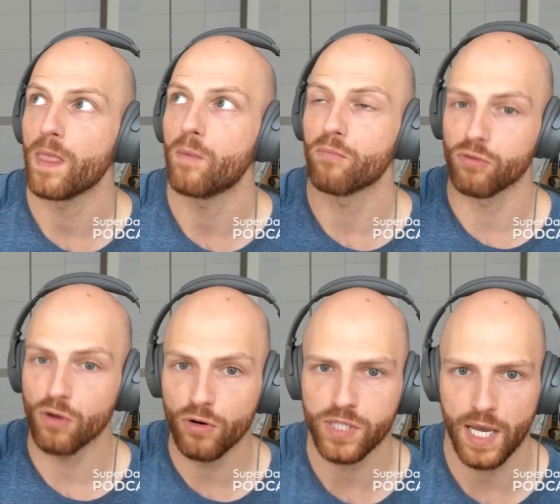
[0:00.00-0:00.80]

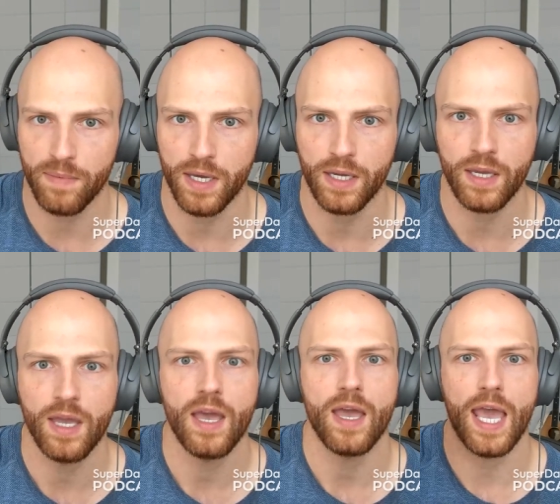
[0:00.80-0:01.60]
prototyping
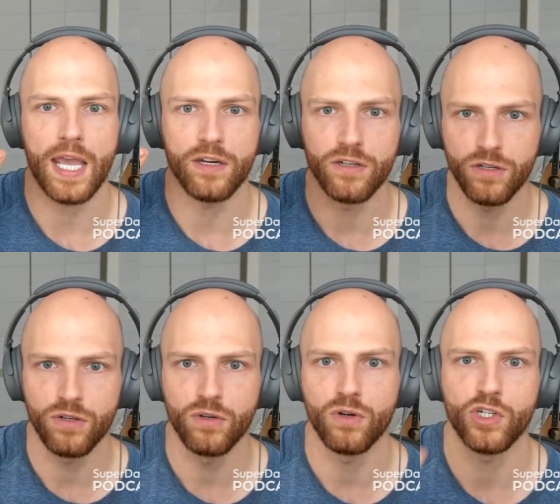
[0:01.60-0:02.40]
a
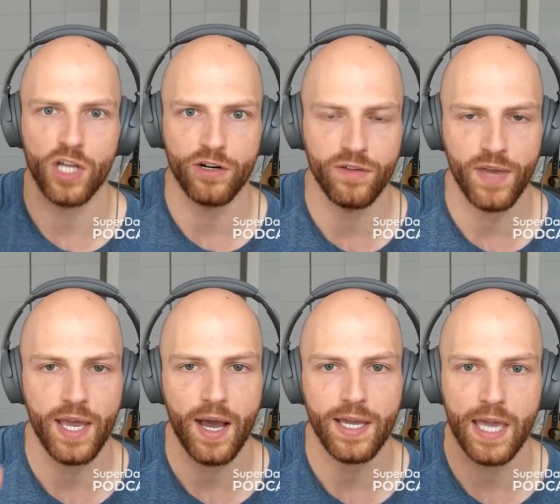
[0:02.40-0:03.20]
new generative
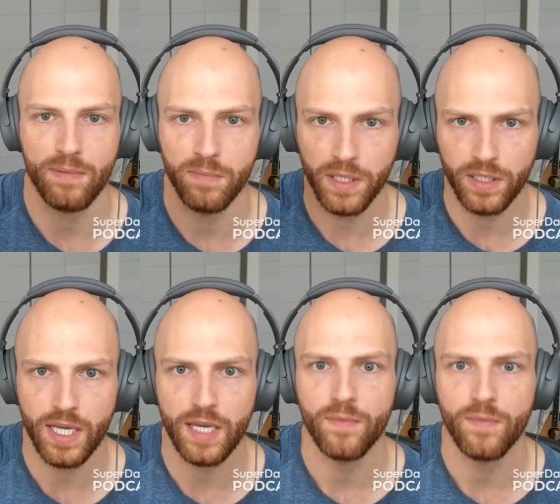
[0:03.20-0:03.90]
AI capability,